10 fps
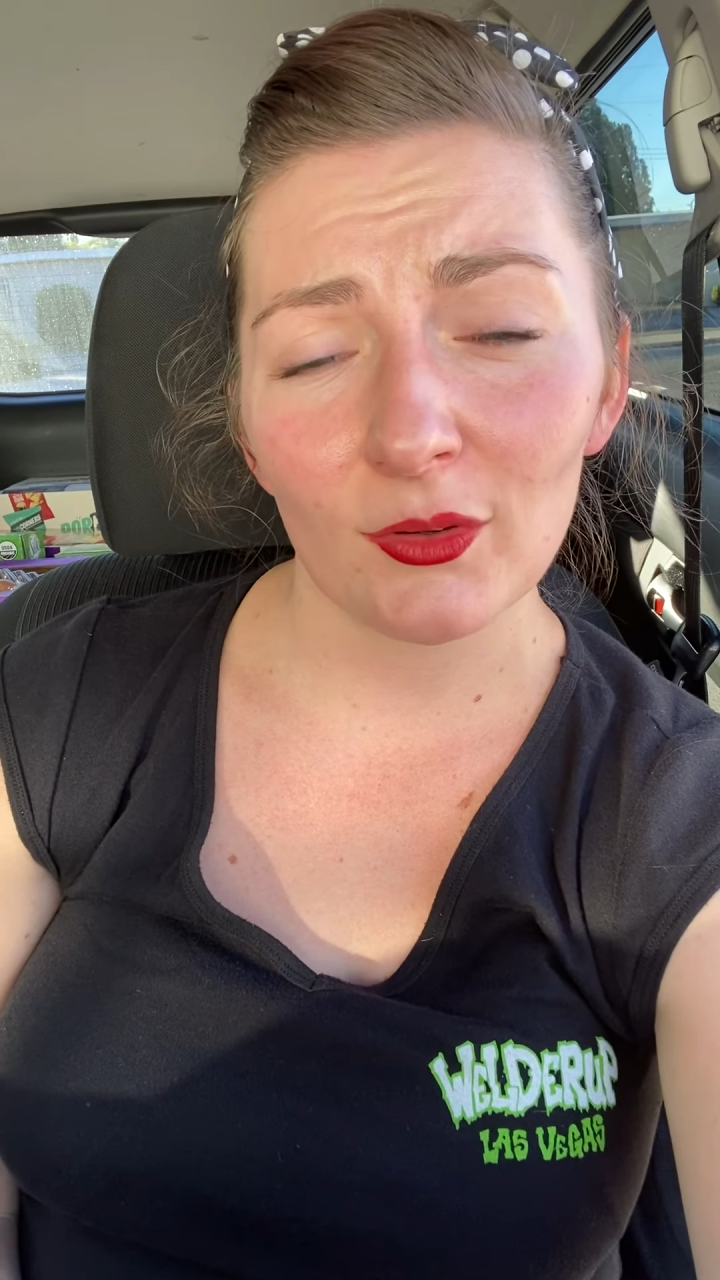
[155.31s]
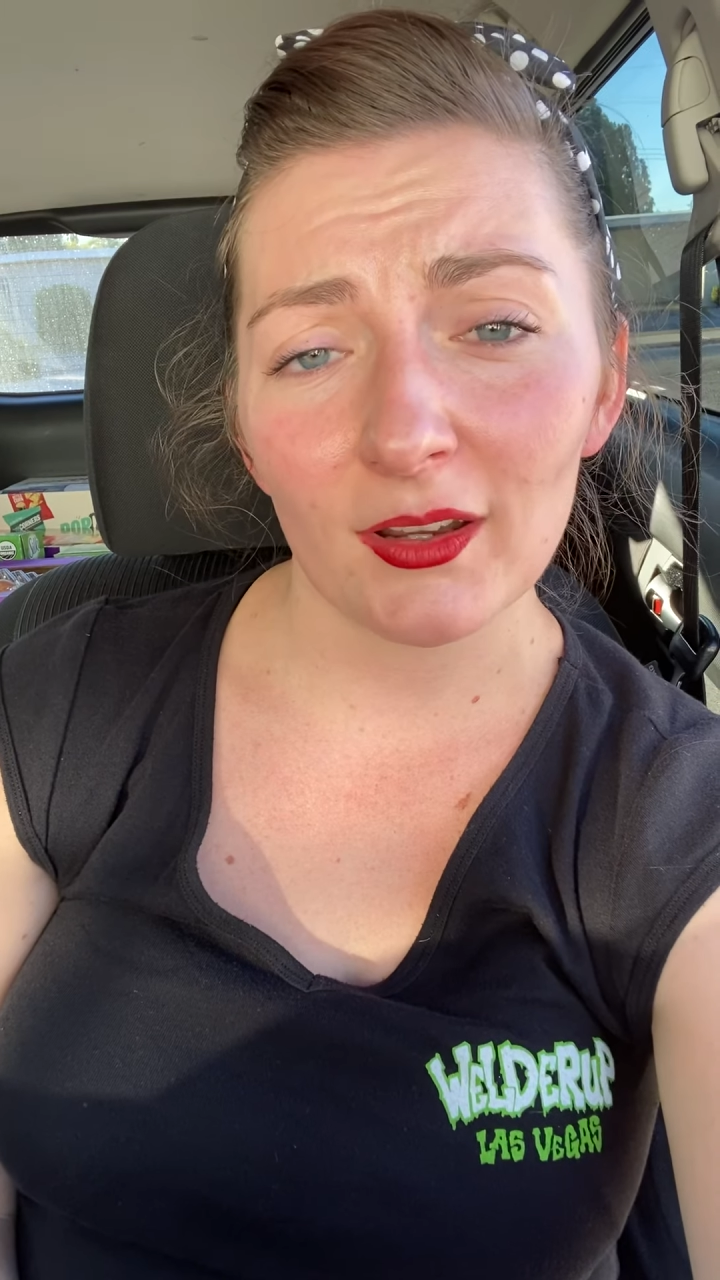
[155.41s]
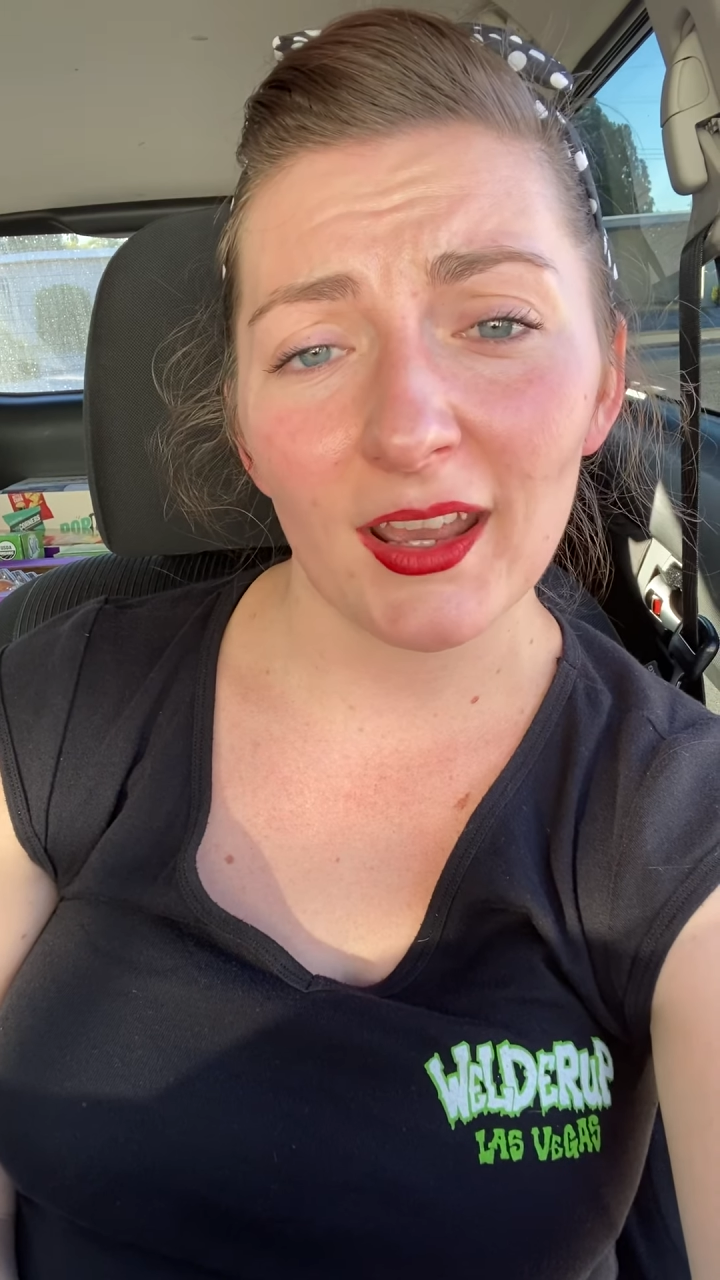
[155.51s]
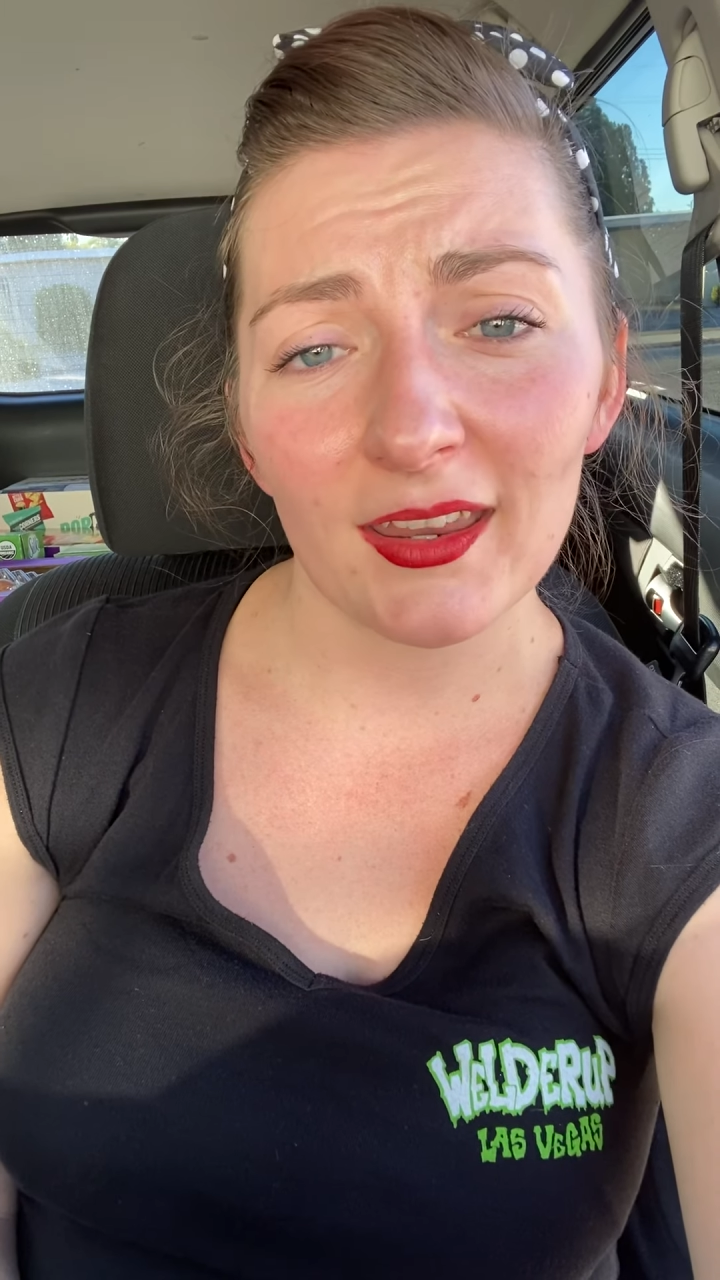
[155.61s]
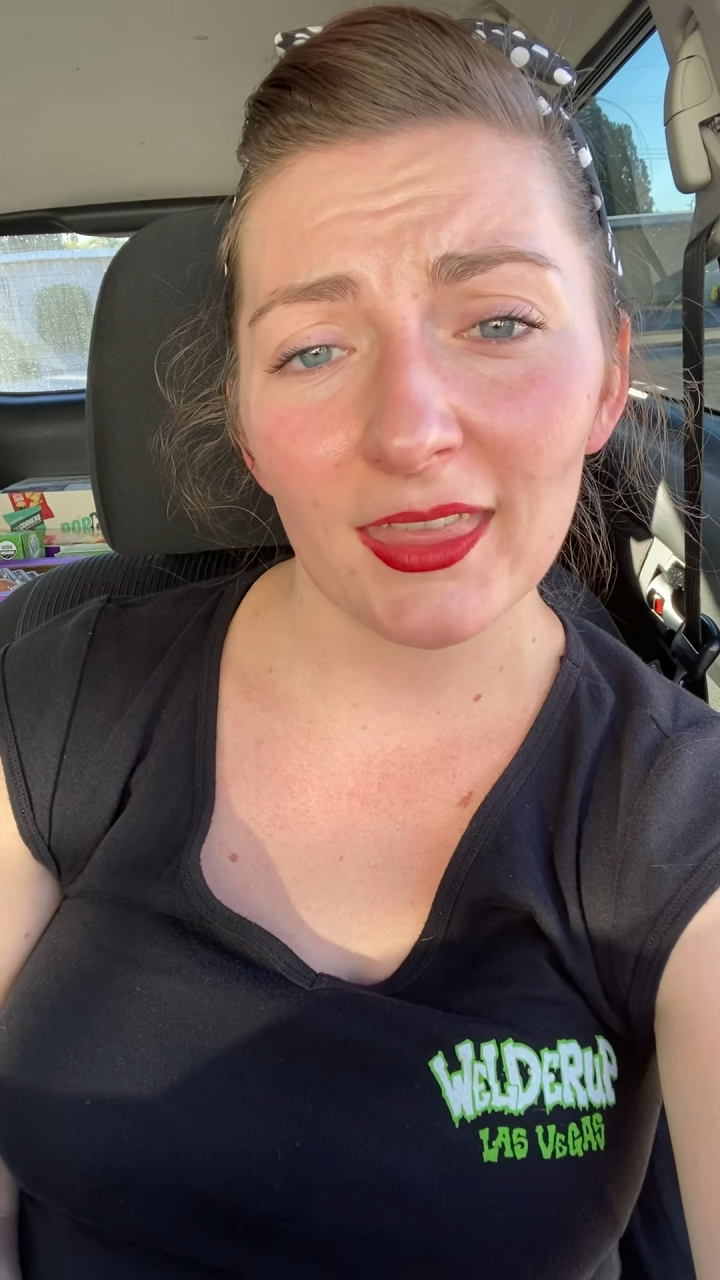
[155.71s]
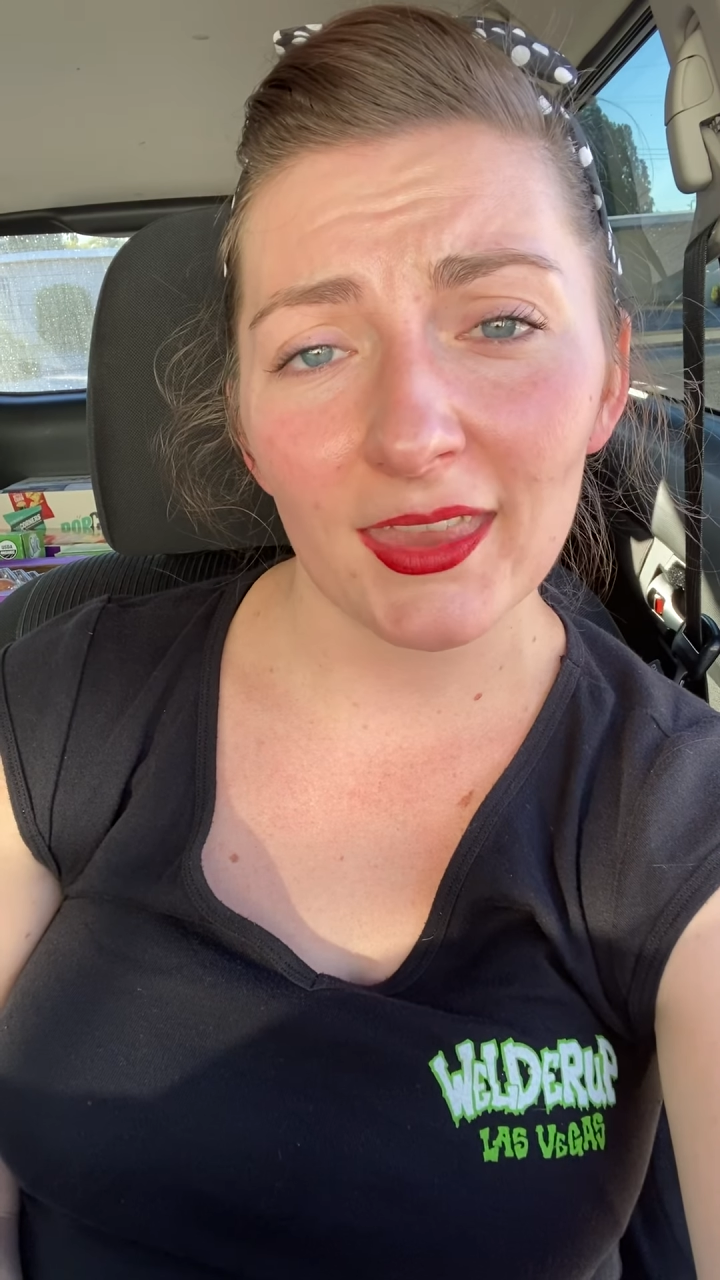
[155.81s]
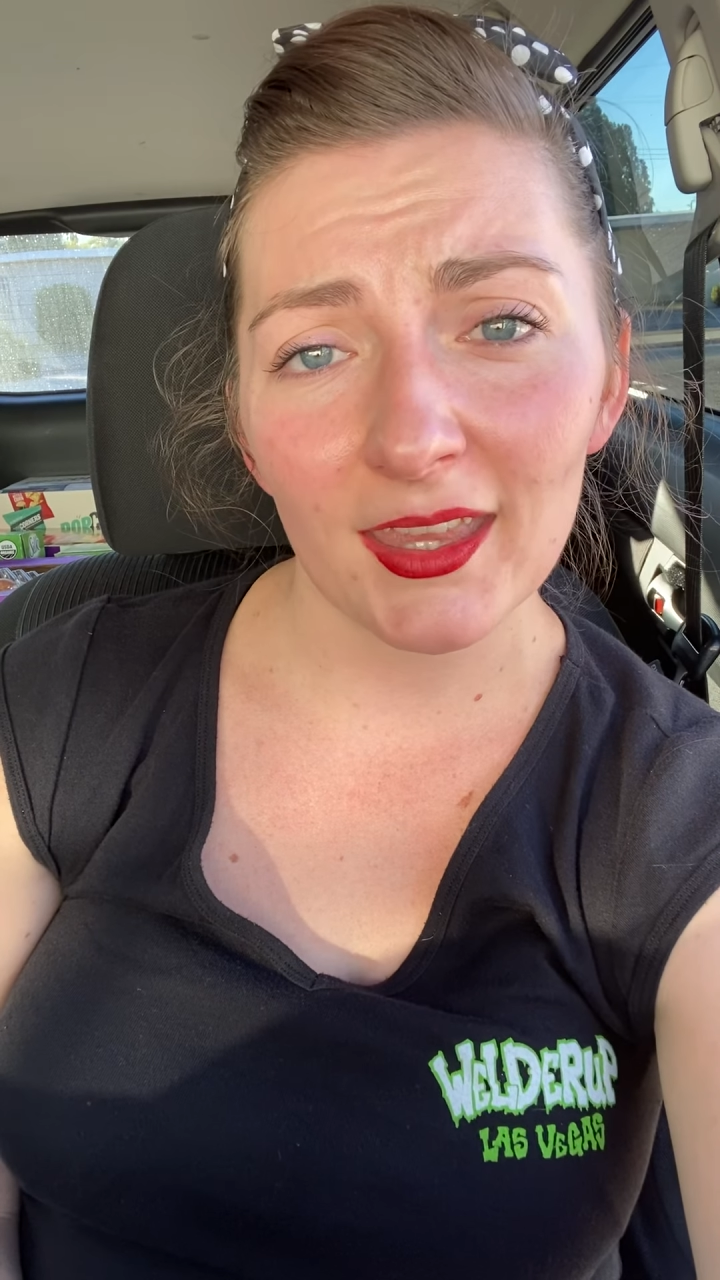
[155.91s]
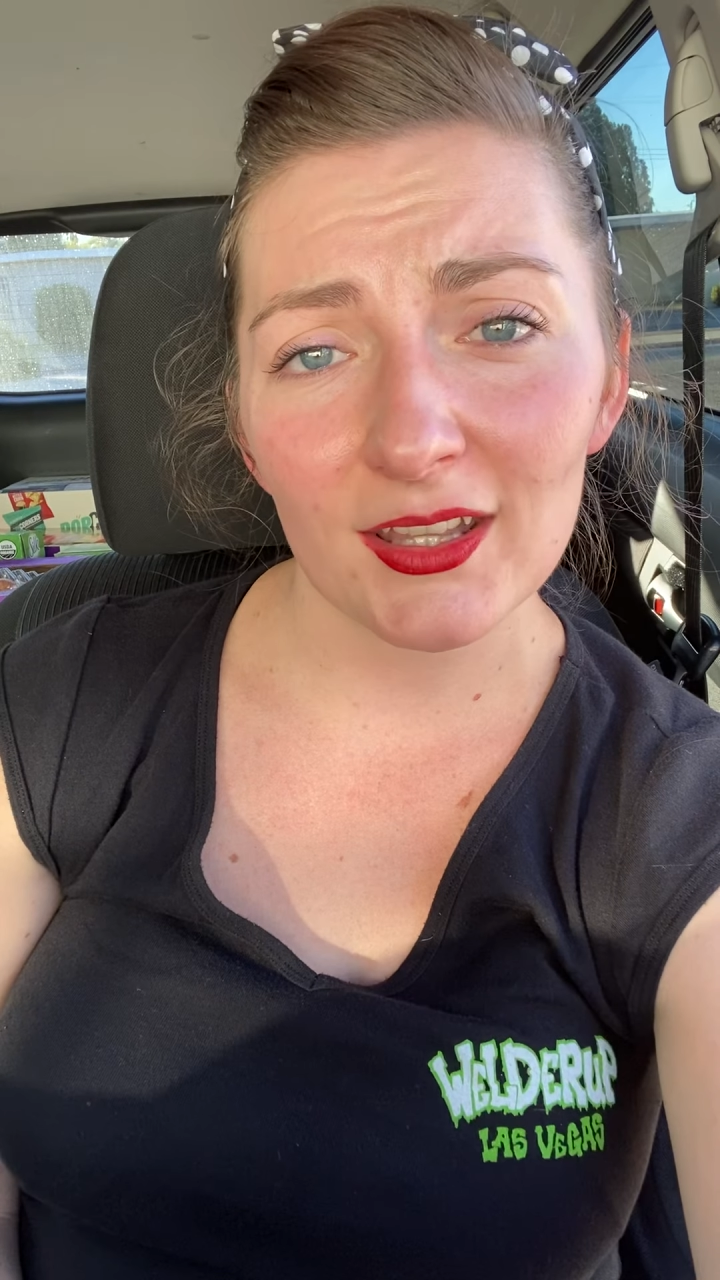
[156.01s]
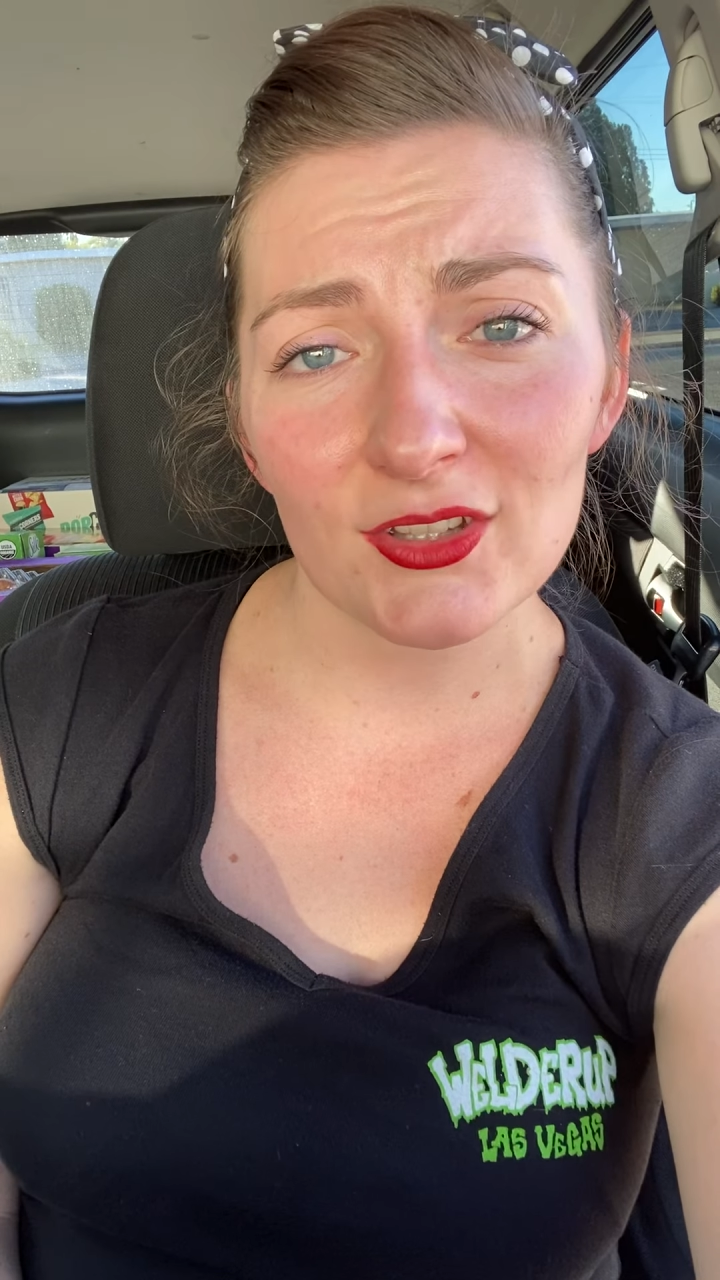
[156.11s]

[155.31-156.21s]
or anything,